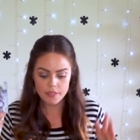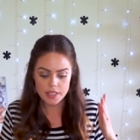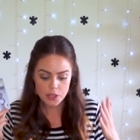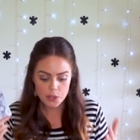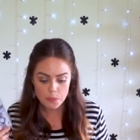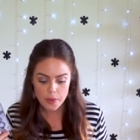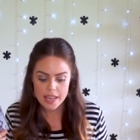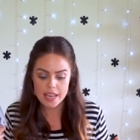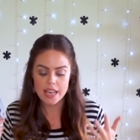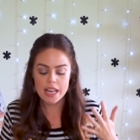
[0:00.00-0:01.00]
This could
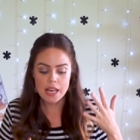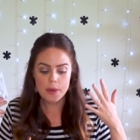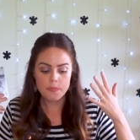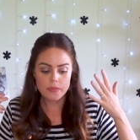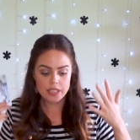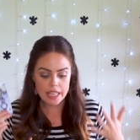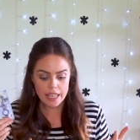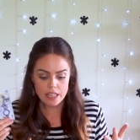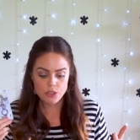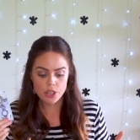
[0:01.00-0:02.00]
be
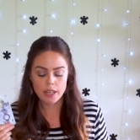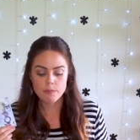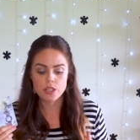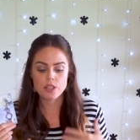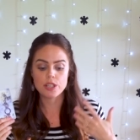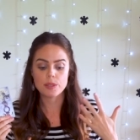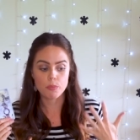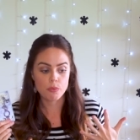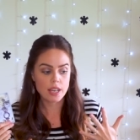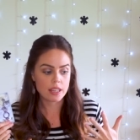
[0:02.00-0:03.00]
taking time to just
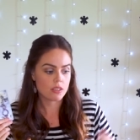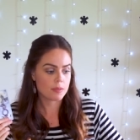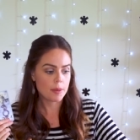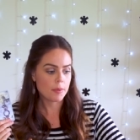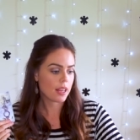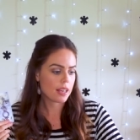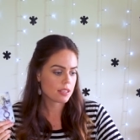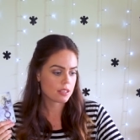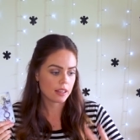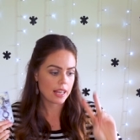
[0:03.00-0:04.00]
breathe, because remember
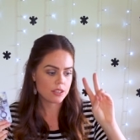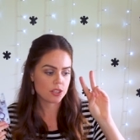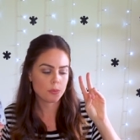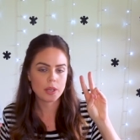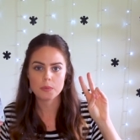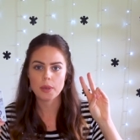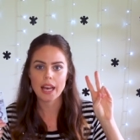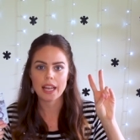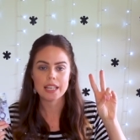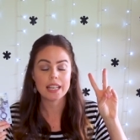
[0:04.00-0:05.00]
the last 2 weeks we
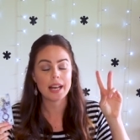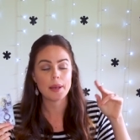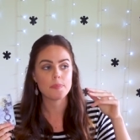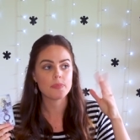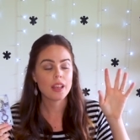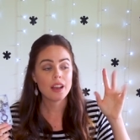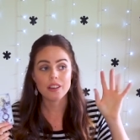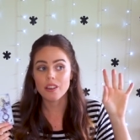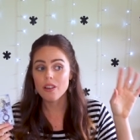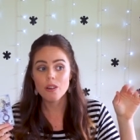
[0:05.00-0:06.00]
had go
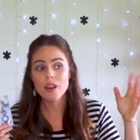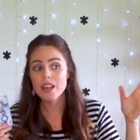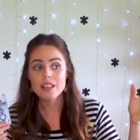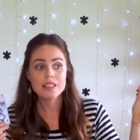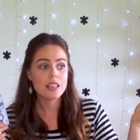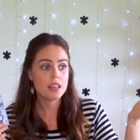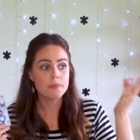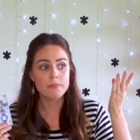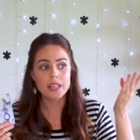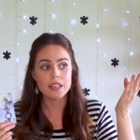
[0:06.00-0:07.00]
easy
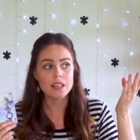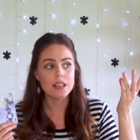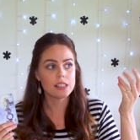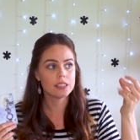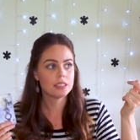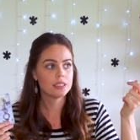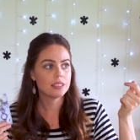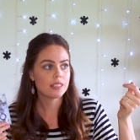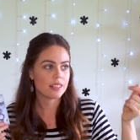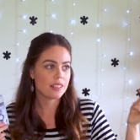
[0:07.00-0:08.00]
on me,
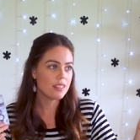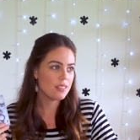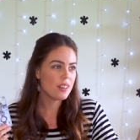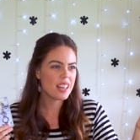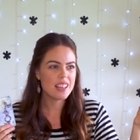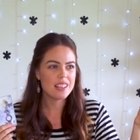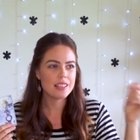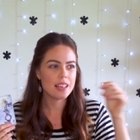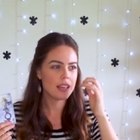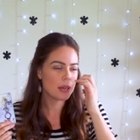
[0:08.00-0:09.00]
go
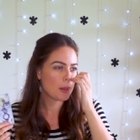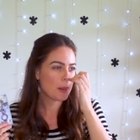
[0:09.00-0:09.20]
easy,